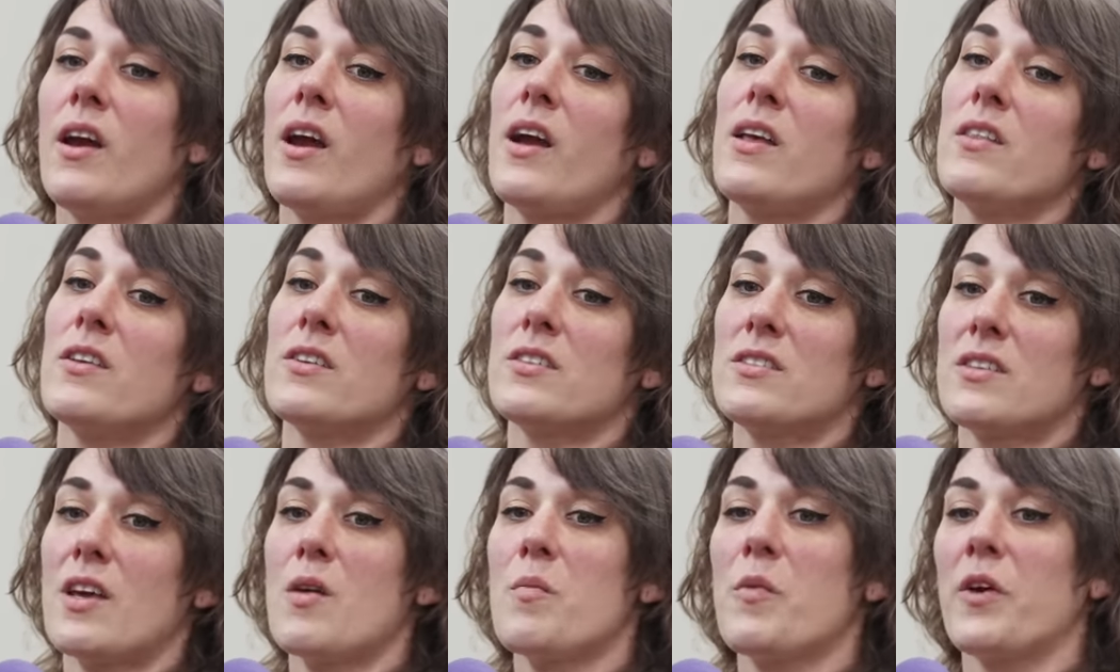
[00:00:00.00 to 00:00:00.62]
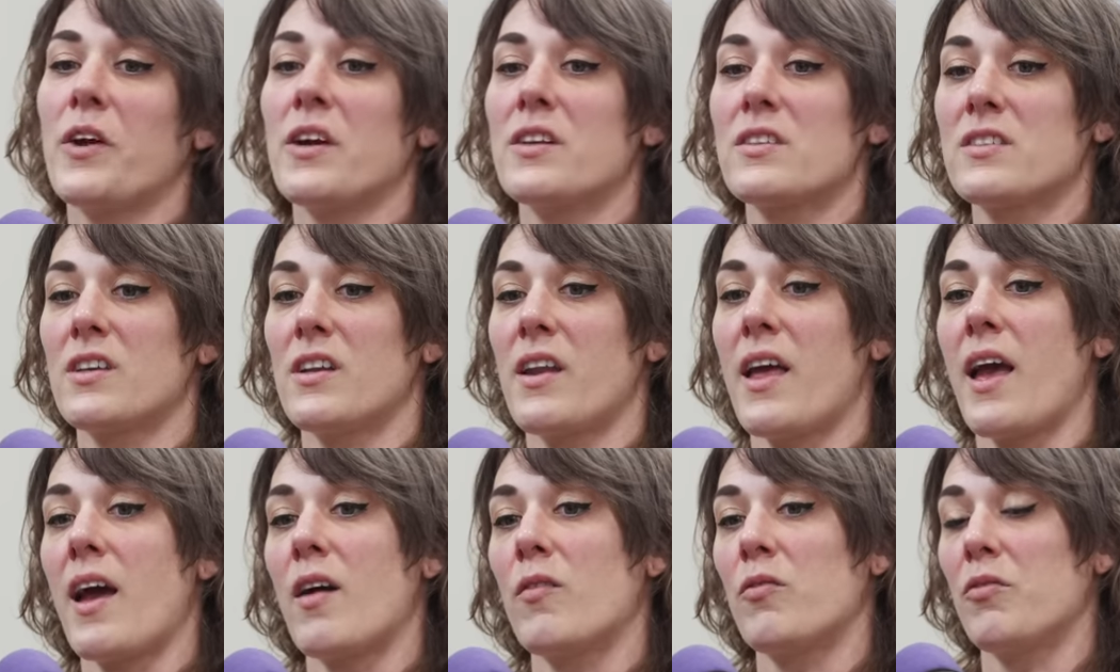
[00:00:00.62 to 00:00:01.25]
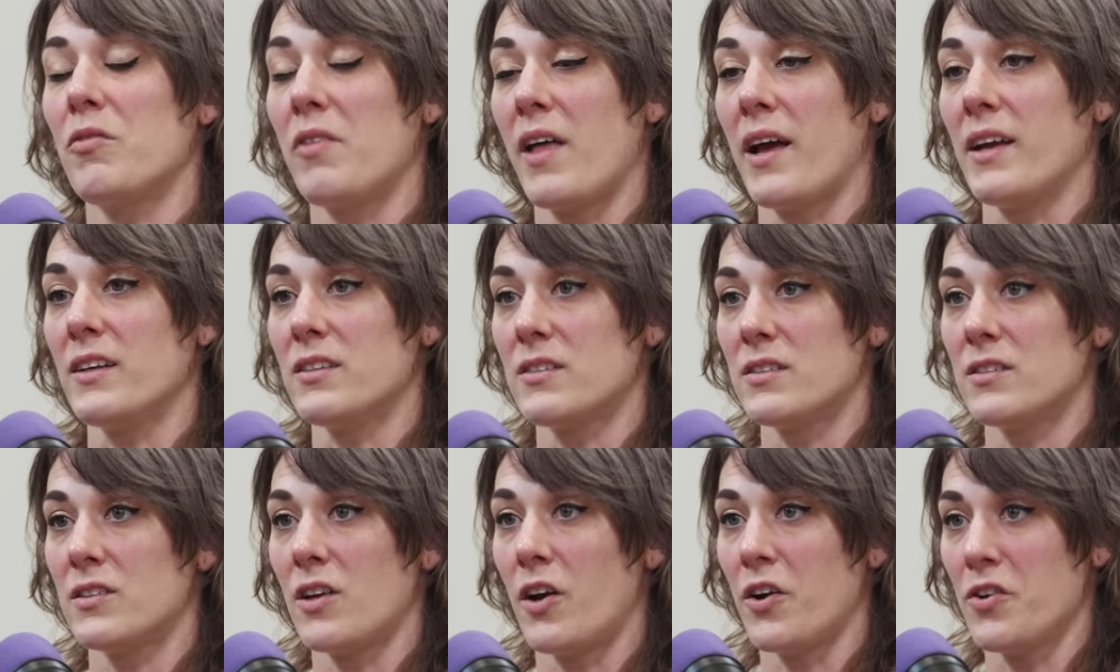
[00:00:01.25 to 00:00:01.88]
In the summer, it's going to have
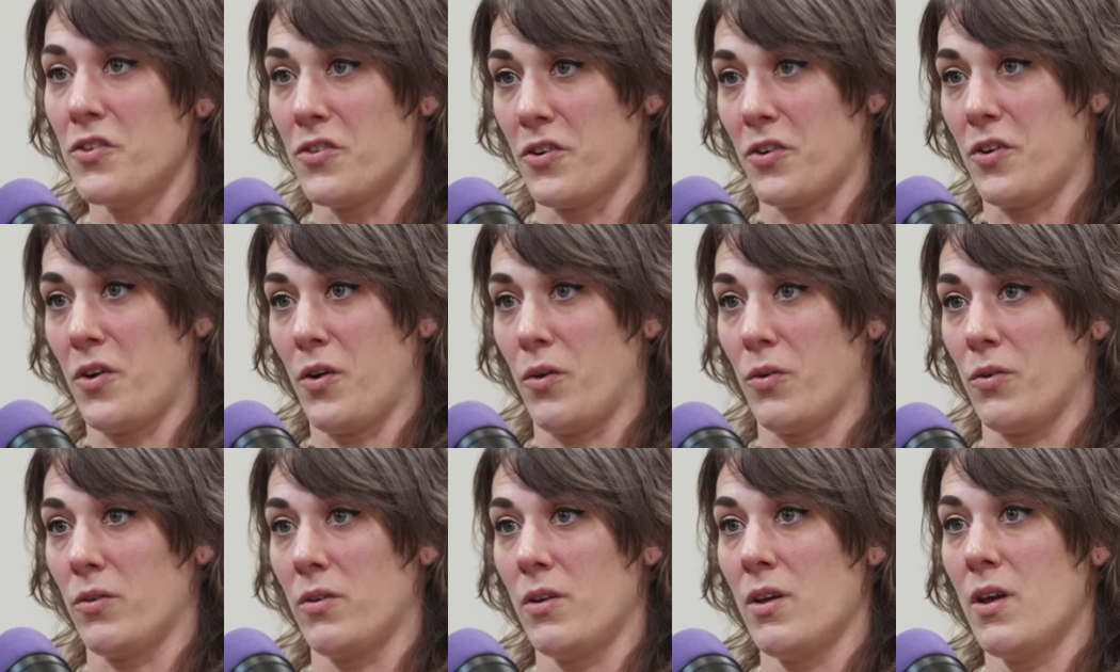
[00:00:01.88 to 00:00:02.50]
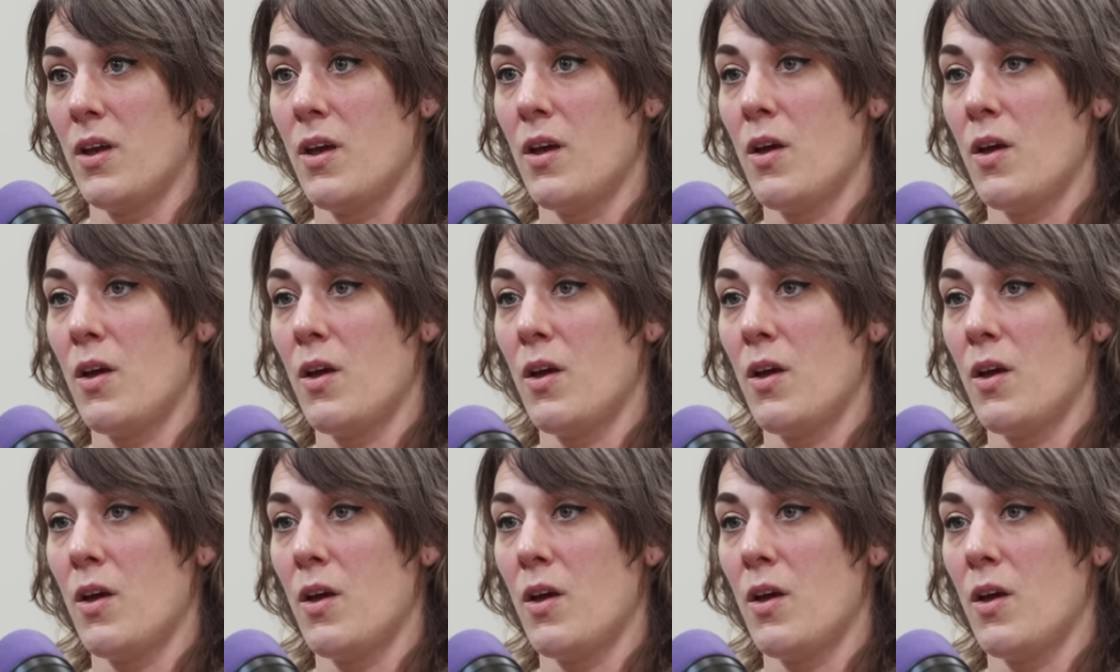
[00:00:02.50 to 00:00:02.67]
less undercoat.